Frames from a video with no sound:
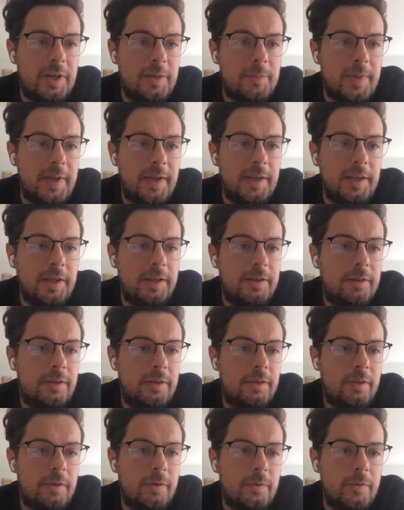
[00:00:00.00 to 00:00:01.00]
to really
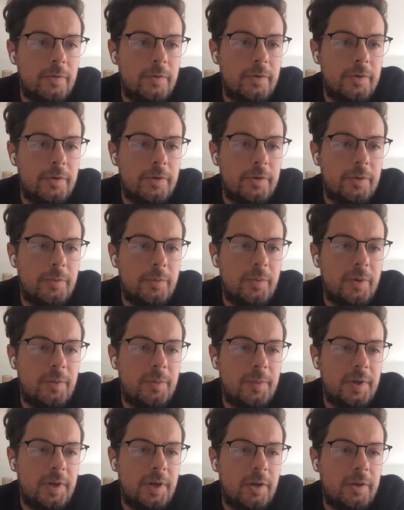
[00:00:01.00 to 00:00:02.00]
make the room.
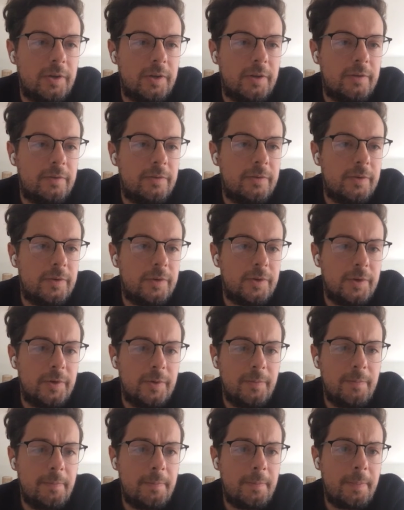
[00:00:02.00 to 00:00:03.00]
What am I looking
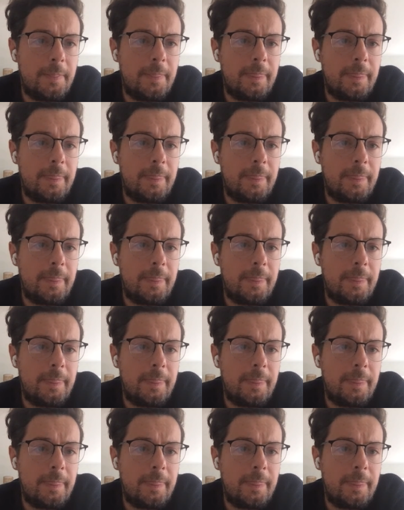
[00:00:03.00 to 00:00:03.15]
for?